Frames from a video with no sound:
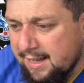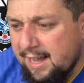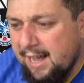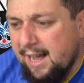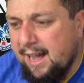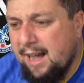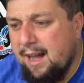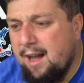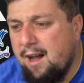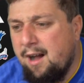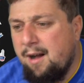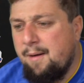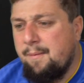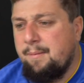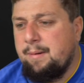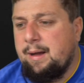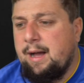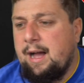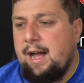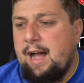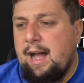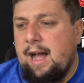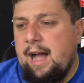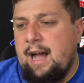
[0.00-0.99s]

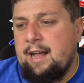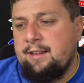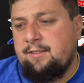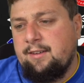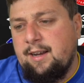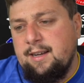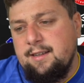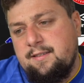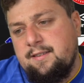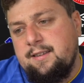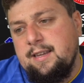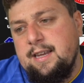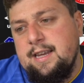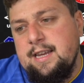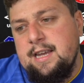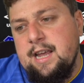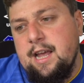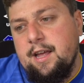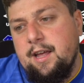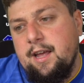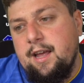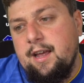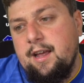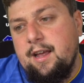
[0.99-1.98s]
I'd like to
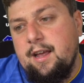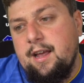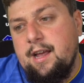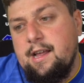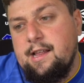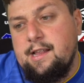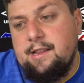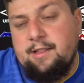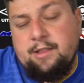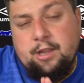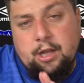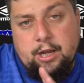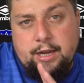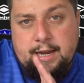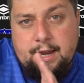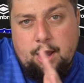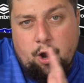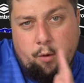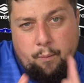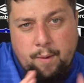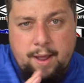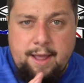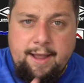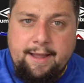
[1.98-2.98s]
see the
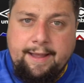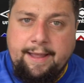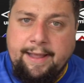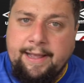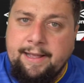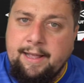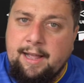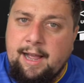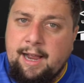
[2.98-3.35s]
away kit.